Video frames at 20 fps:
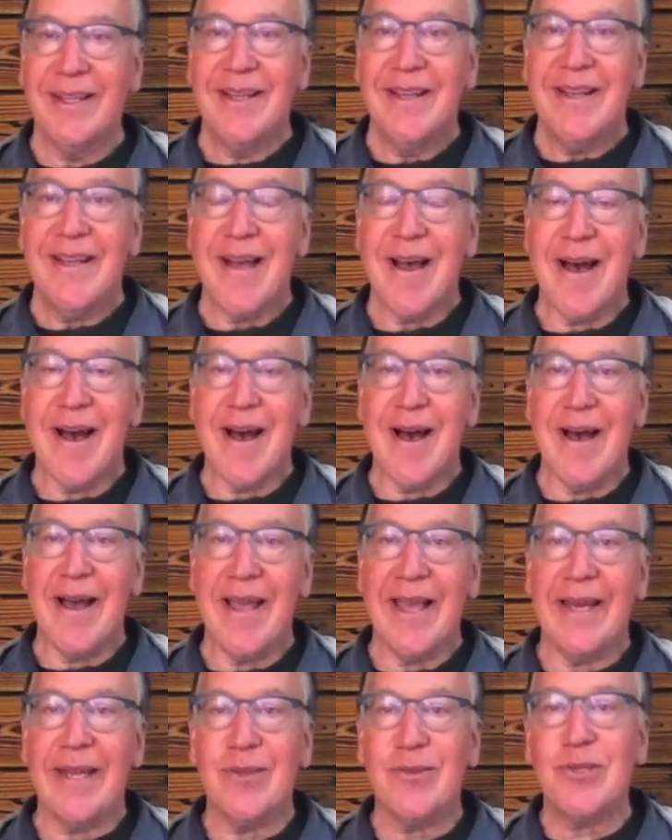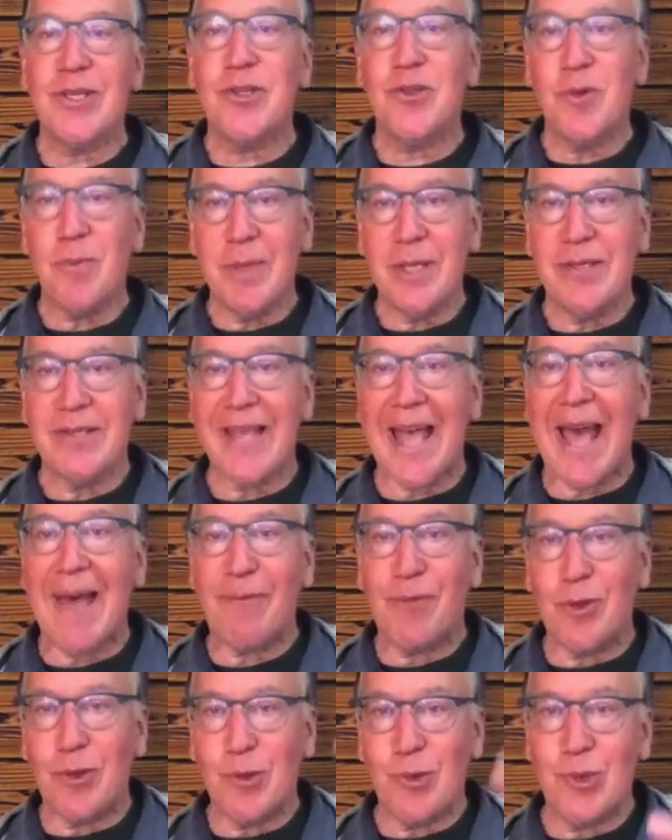uh, and in situ means
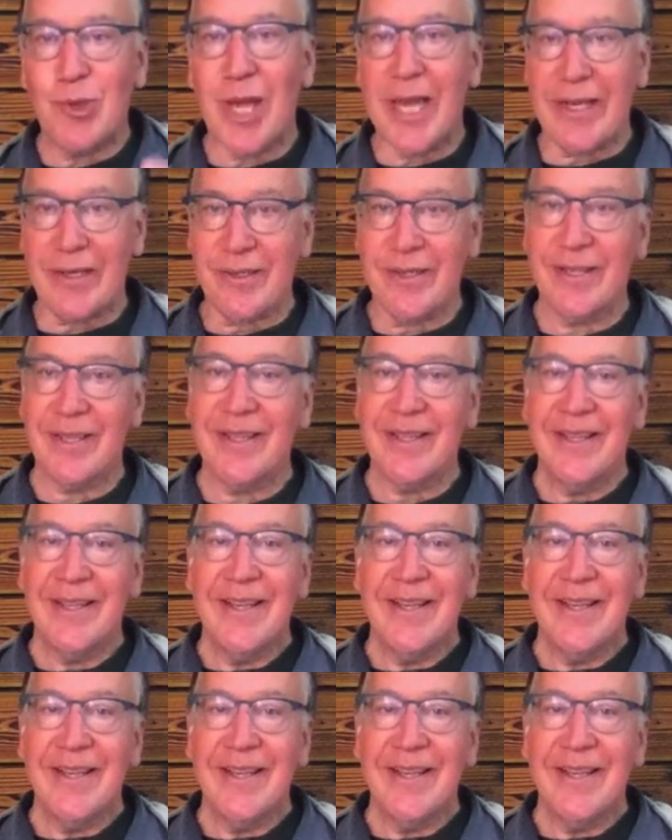at the site.